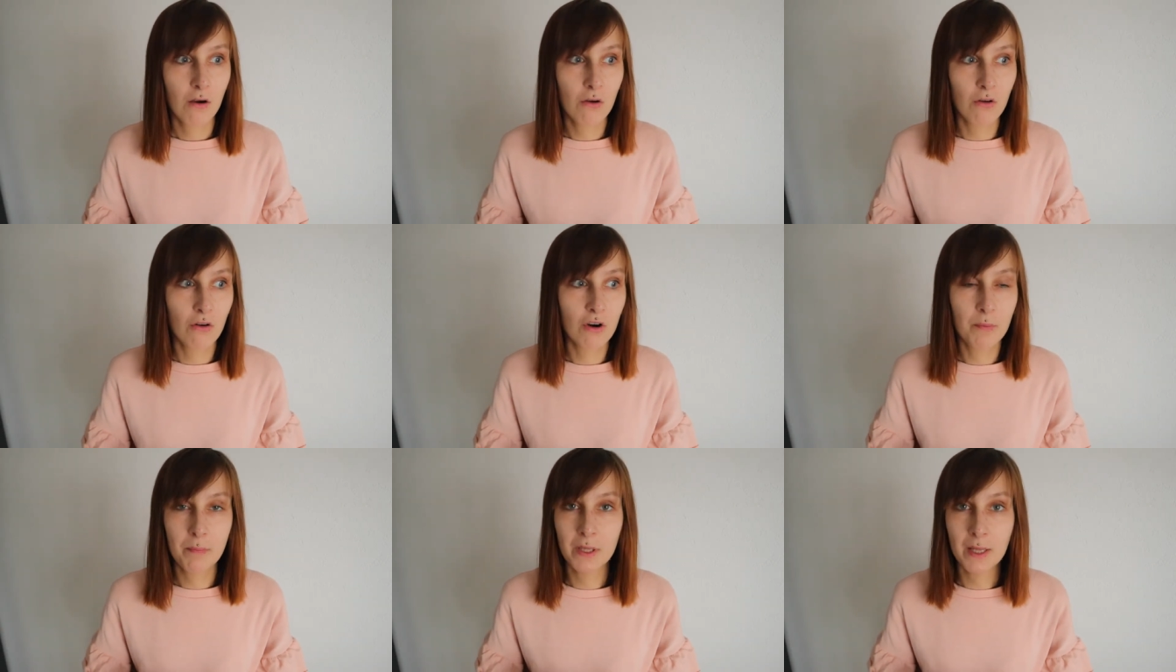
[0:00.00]

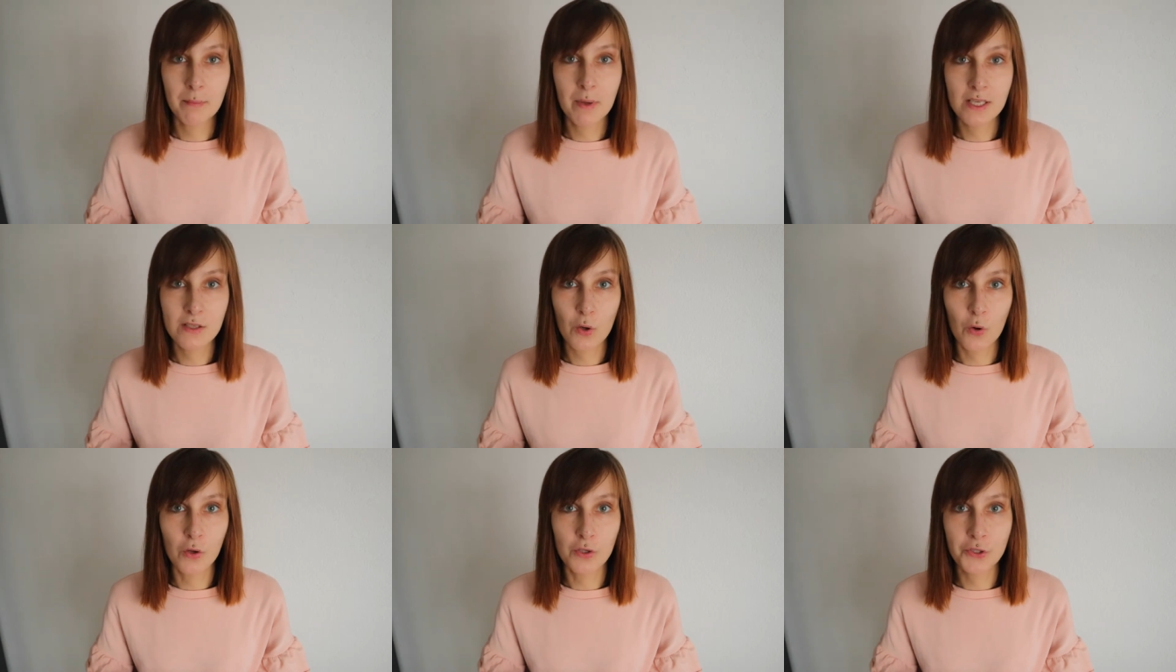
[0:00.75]
or
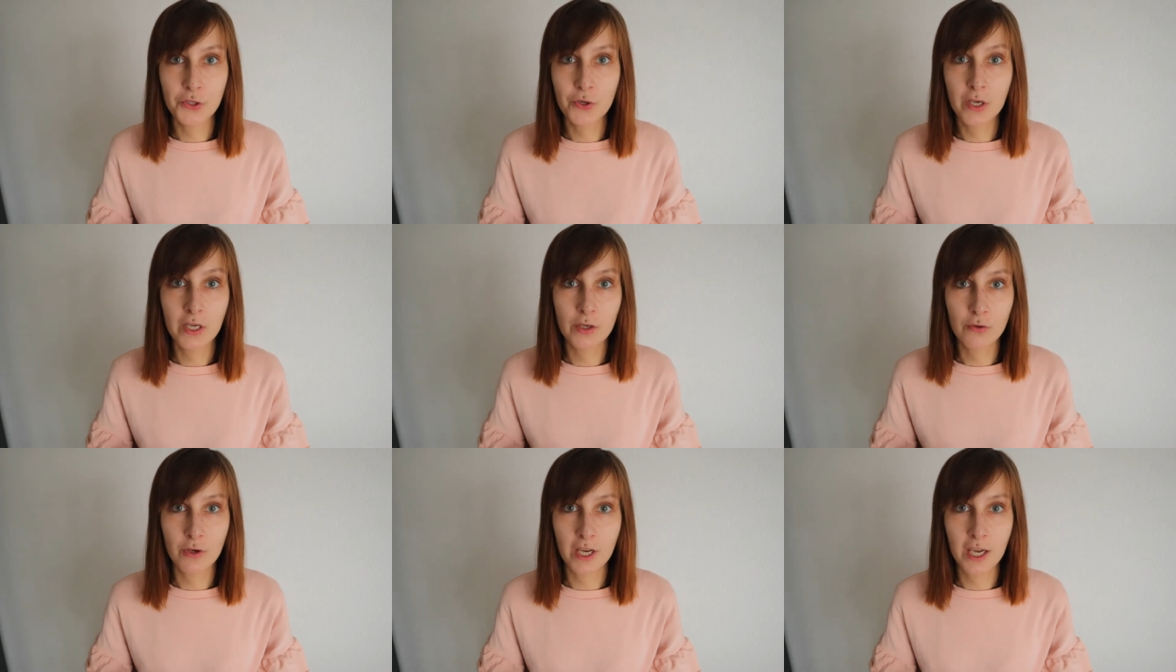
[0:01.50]
plant-based oils you can
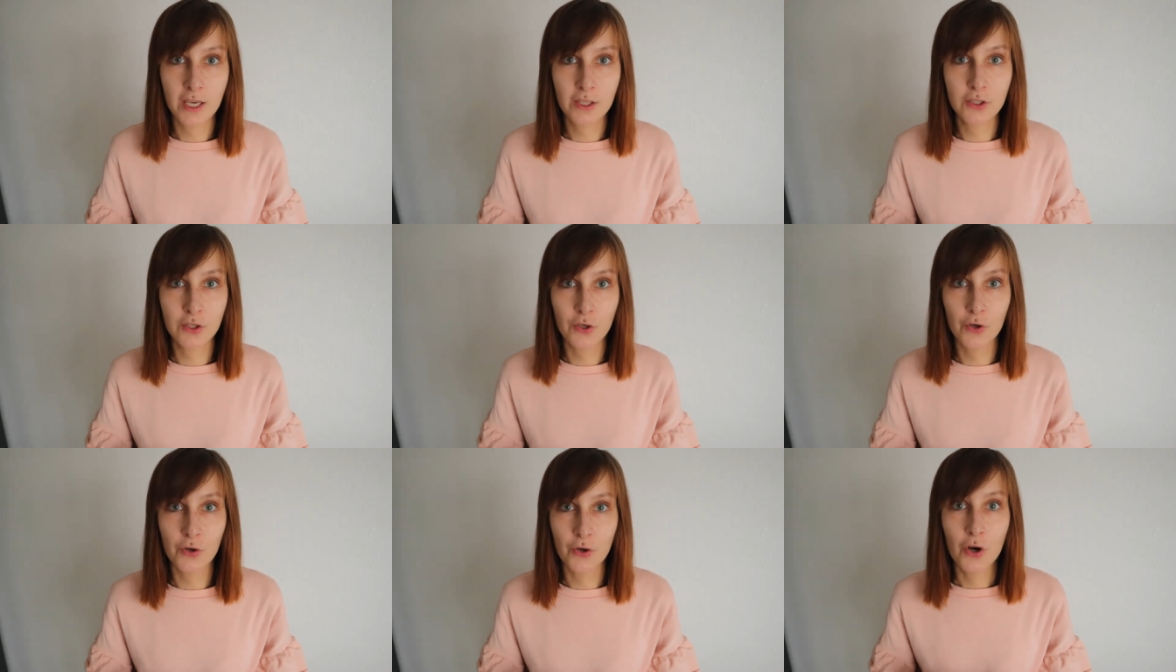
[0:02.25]
create
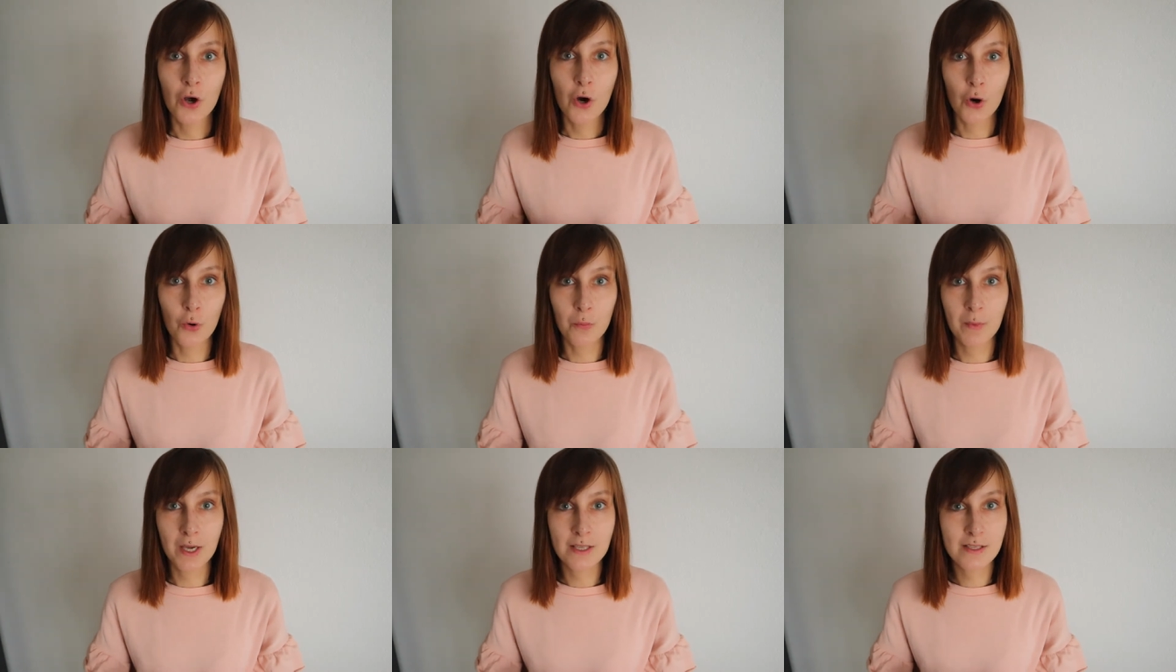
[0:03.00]
your
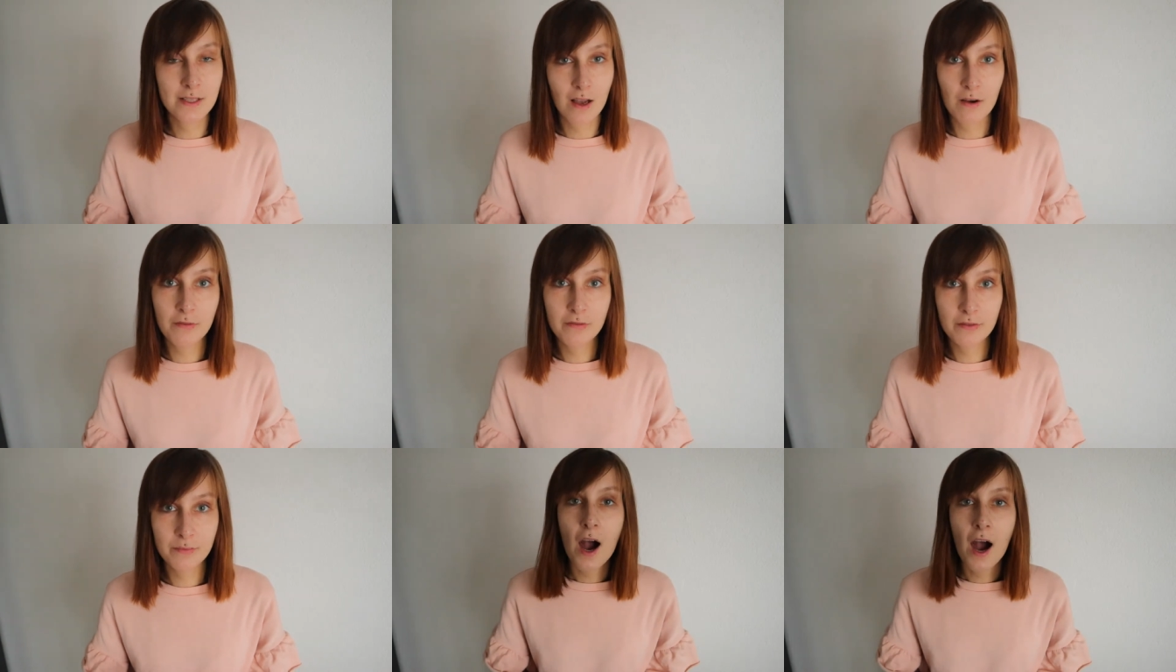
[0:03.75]
homemade stuff